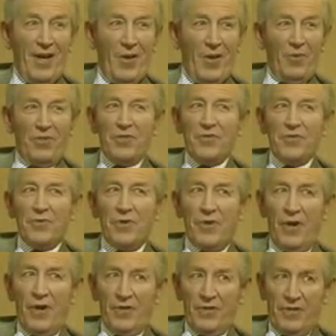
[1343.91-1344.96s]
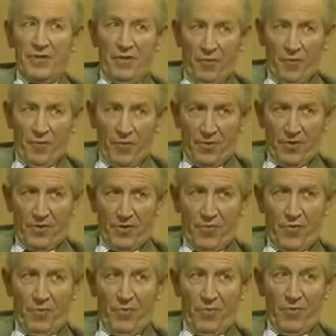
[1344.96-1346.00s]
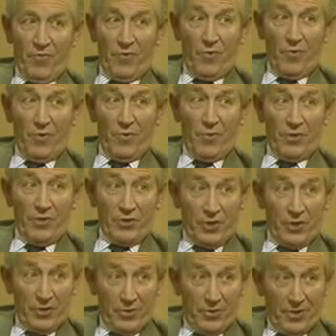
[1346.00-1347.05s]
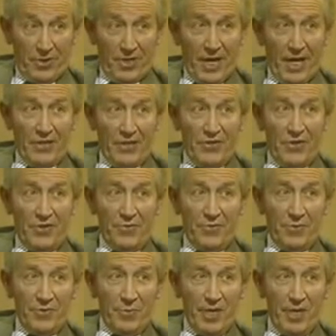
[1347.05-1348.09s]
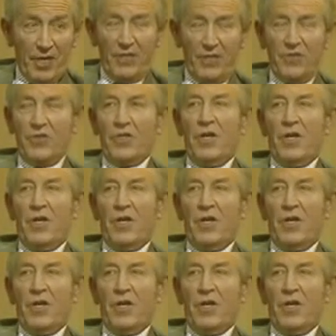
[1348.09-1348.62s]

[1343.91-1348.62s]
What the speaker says: which is really rather different from the view on which your analysis was based.